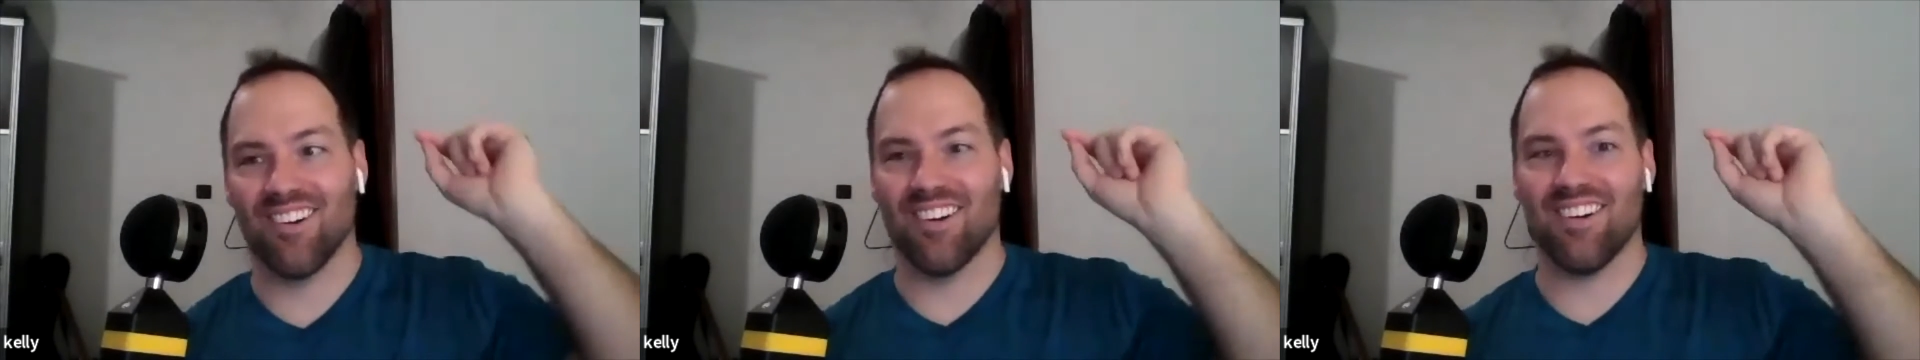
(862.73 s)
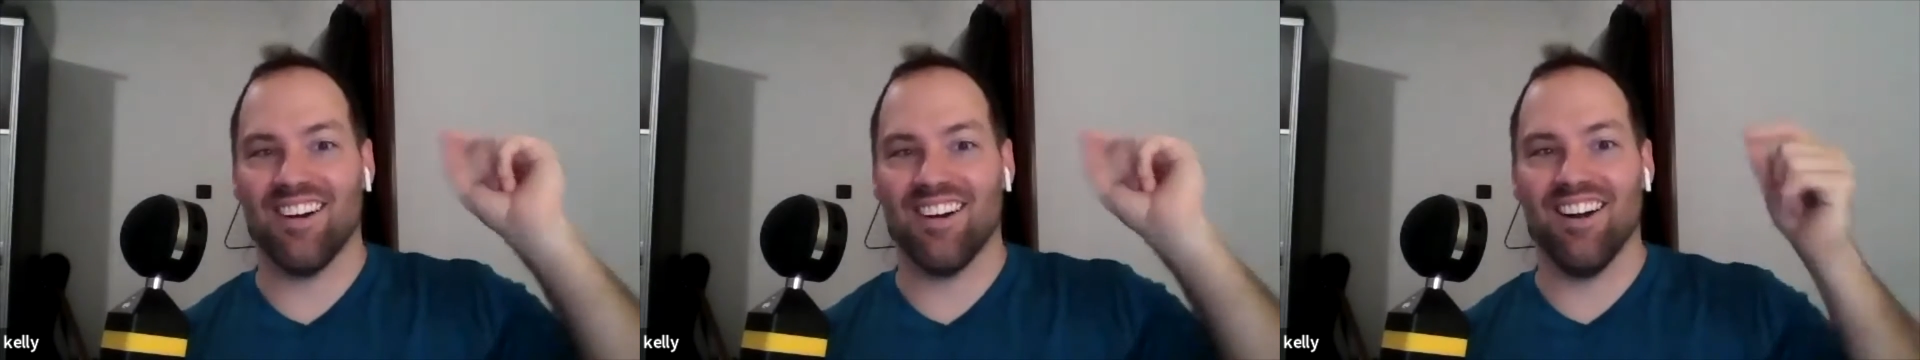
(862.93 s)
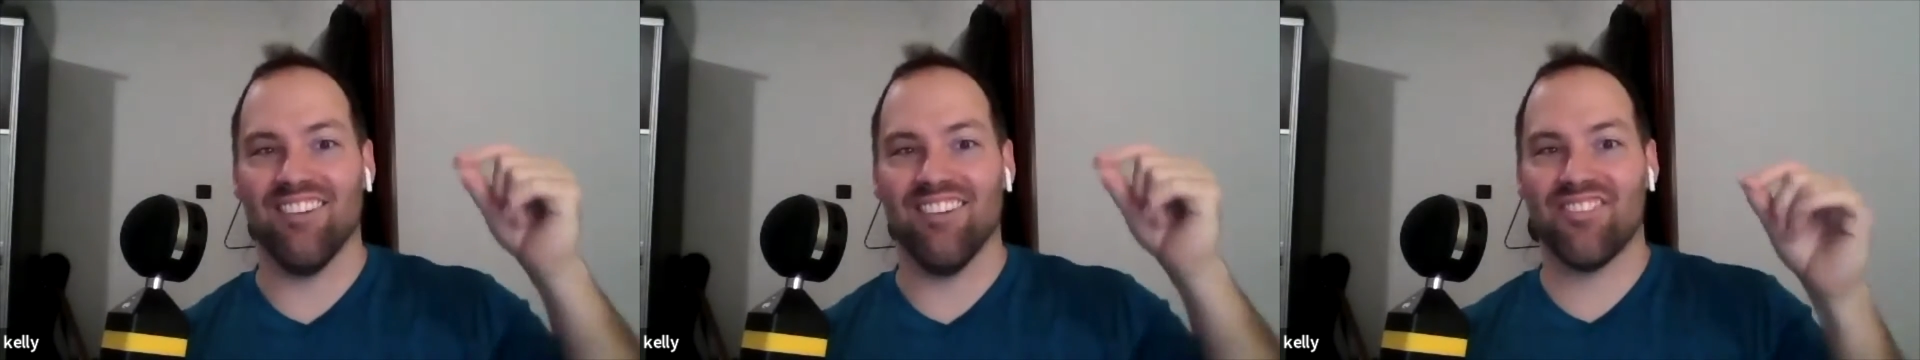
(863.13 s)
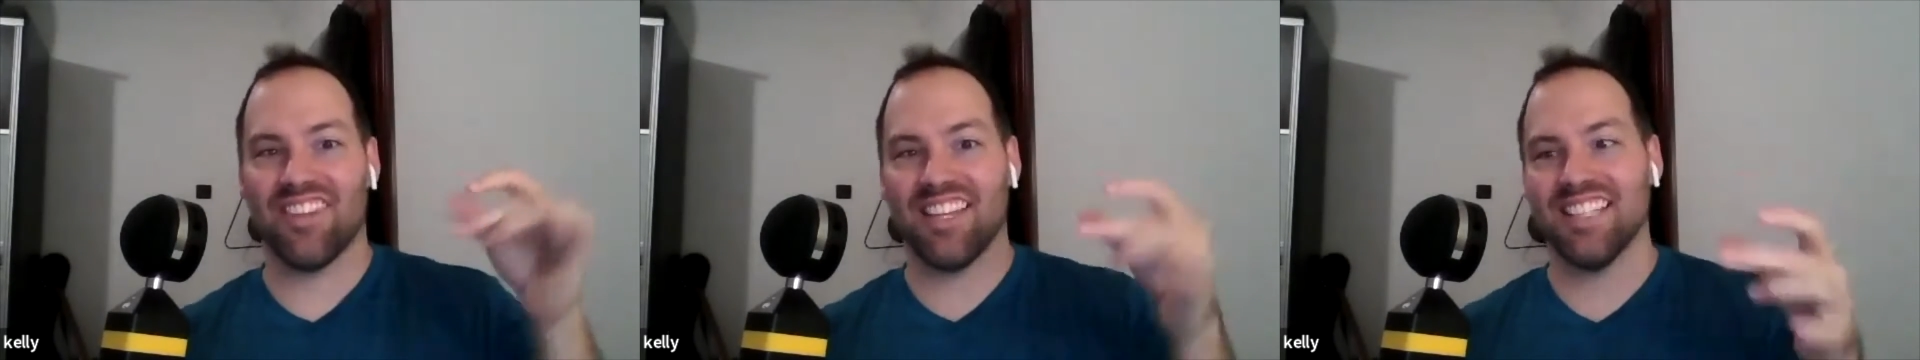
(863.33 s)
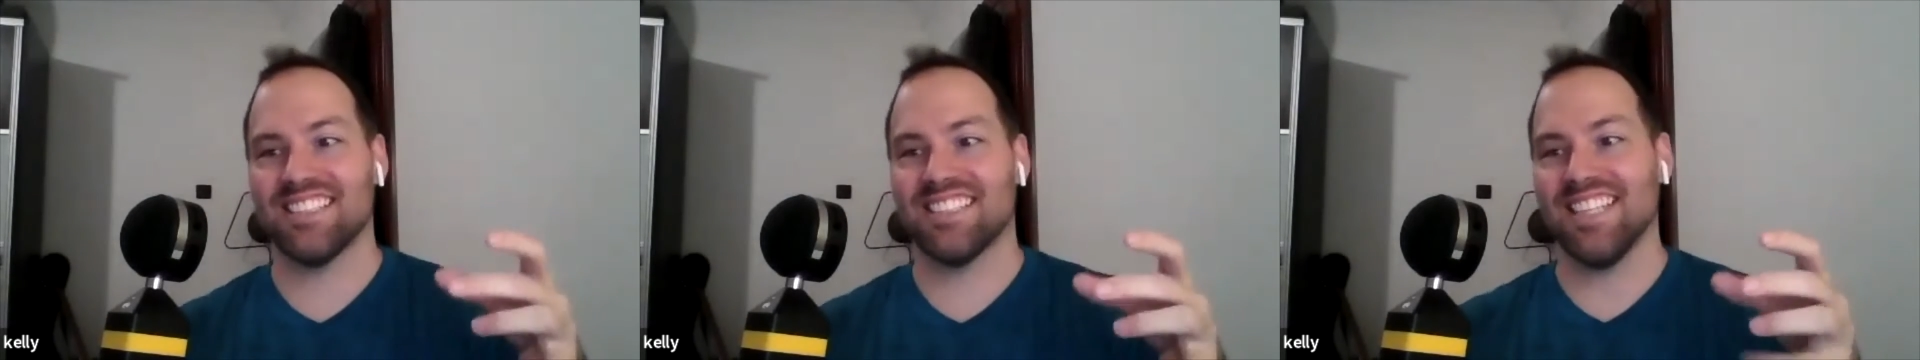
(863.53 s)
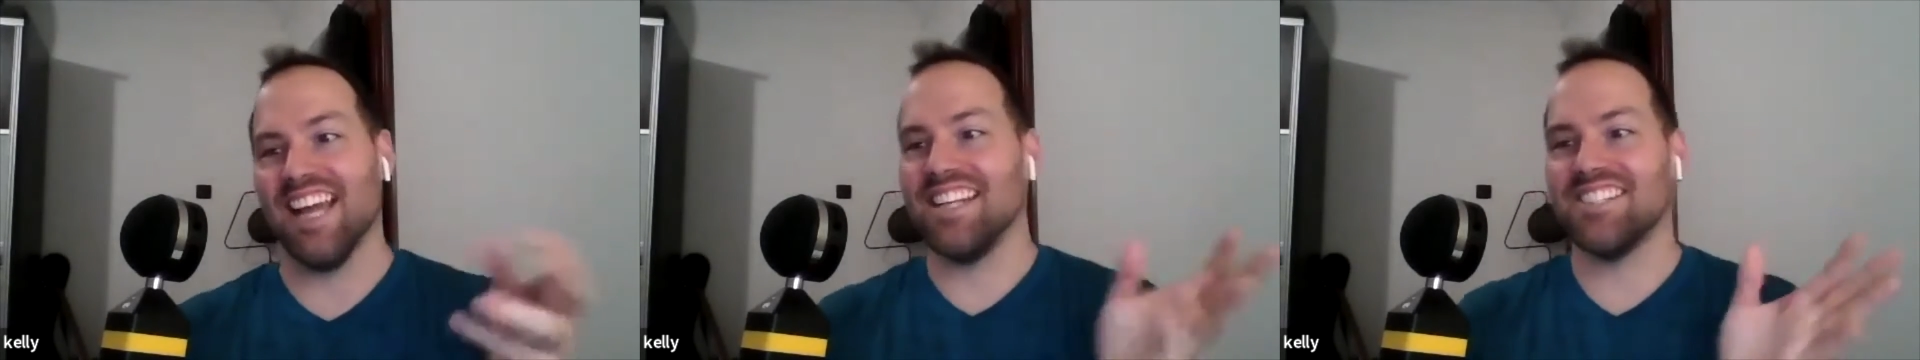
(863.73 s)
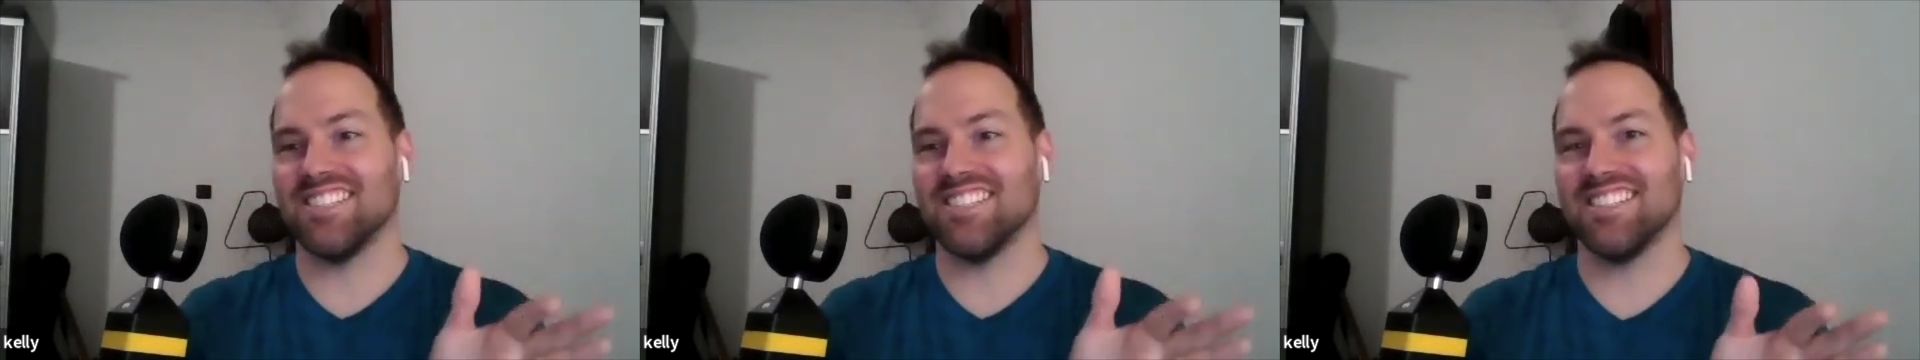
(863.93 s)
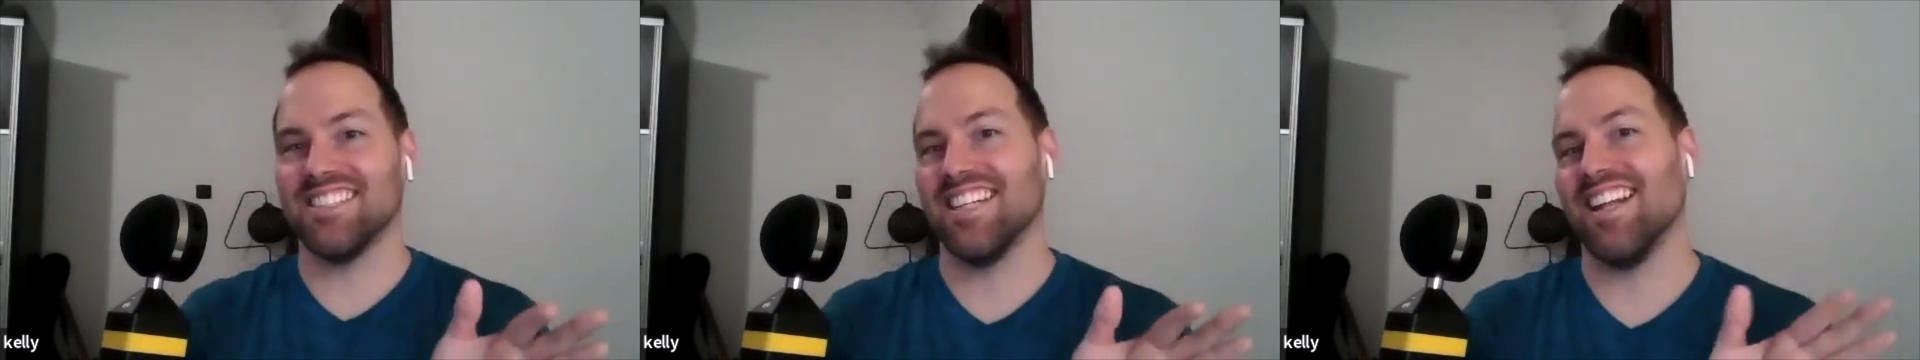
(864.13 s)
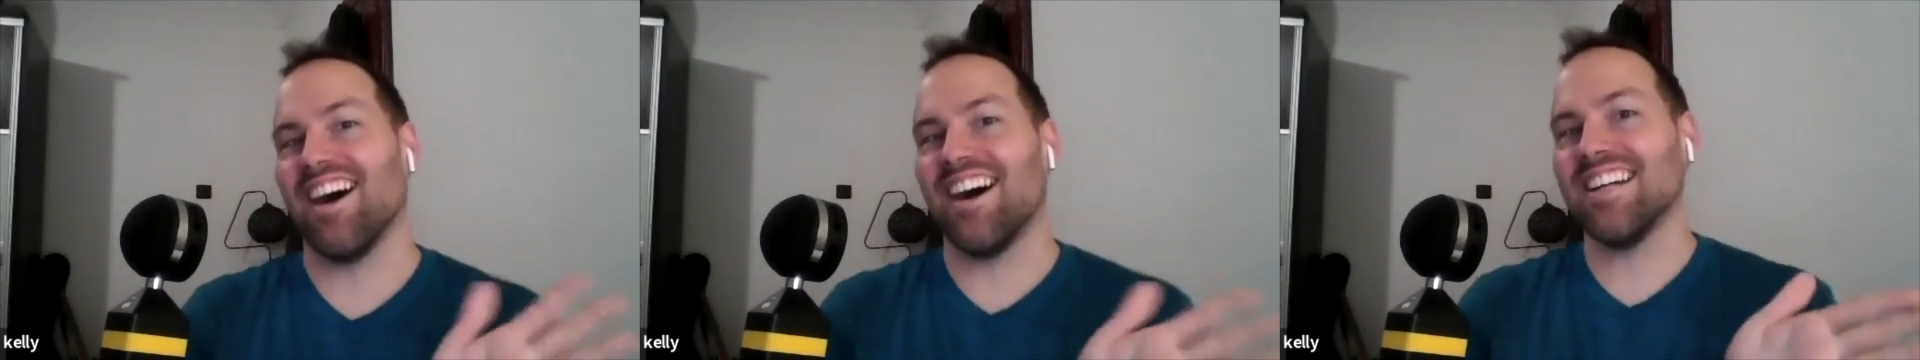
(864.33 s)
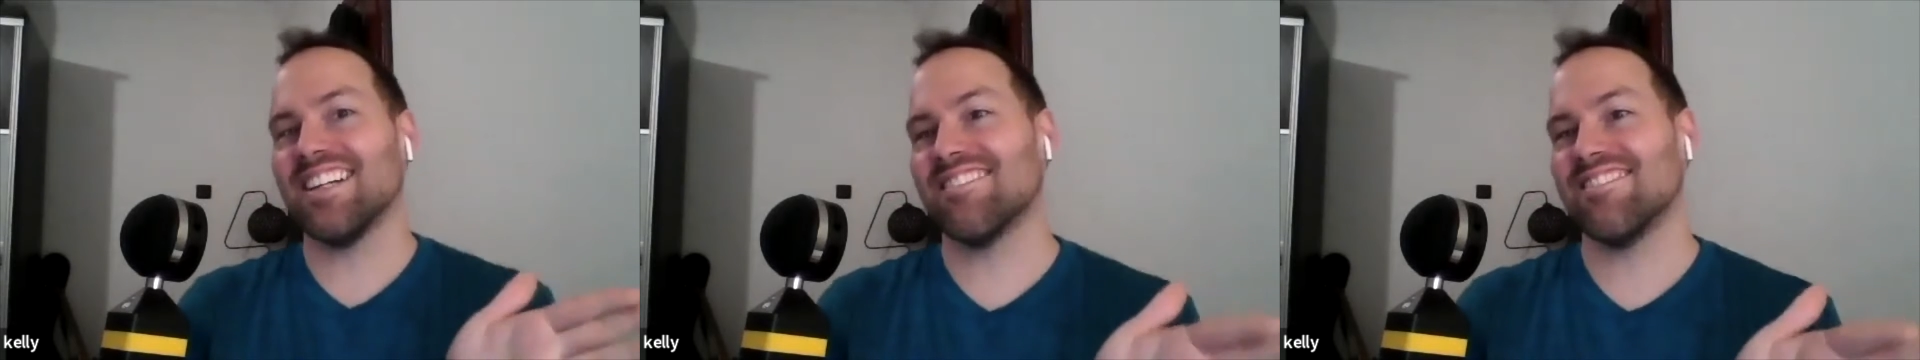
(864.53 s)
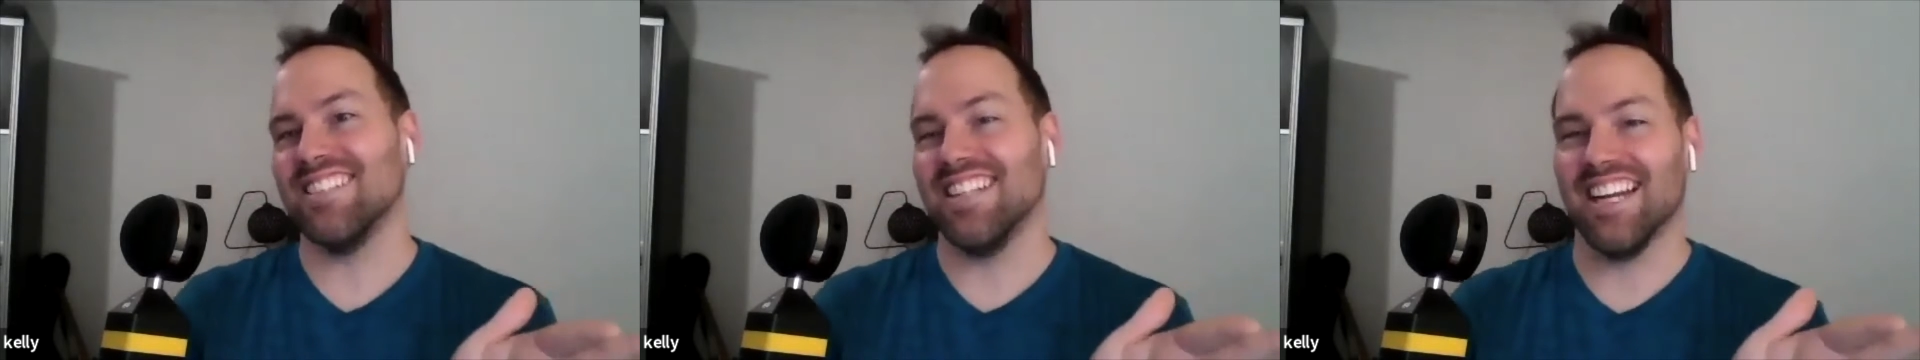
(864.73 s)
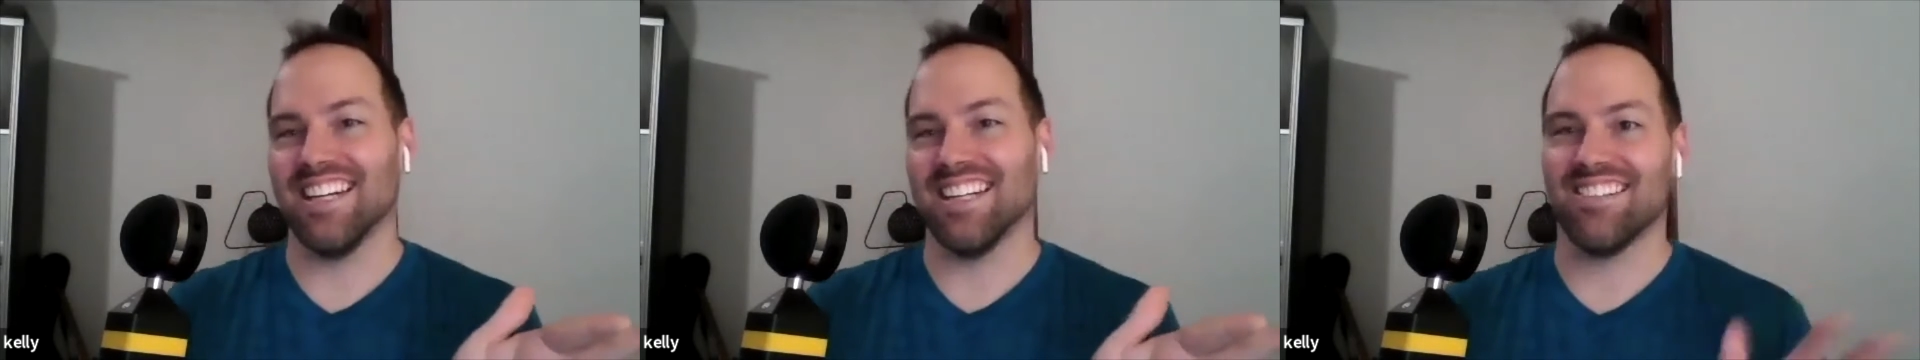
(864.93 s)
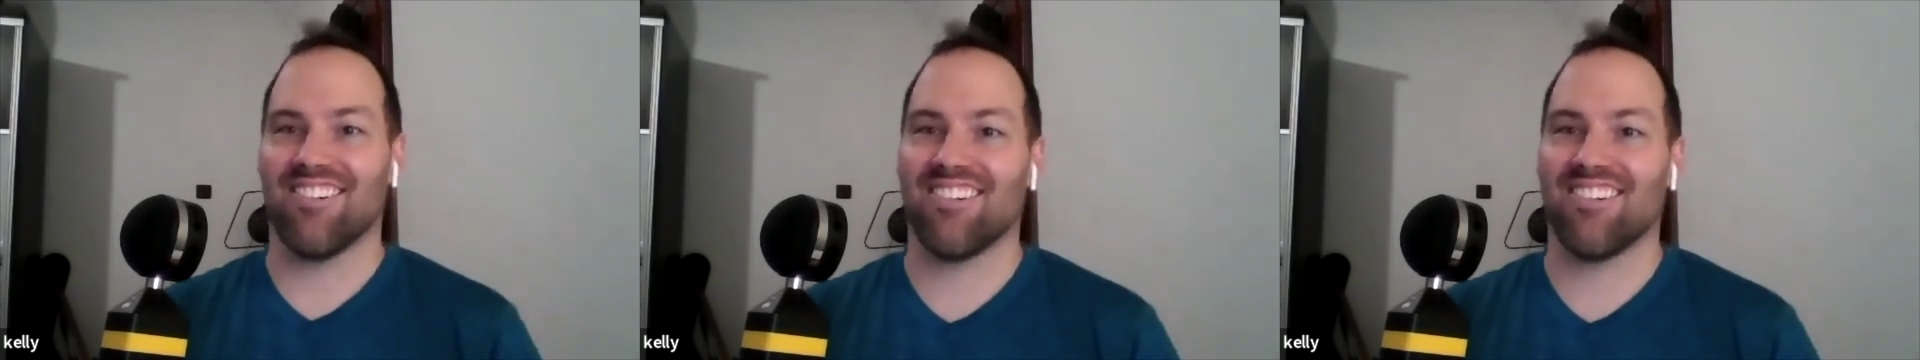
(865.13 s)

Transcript: or of this engine that I created,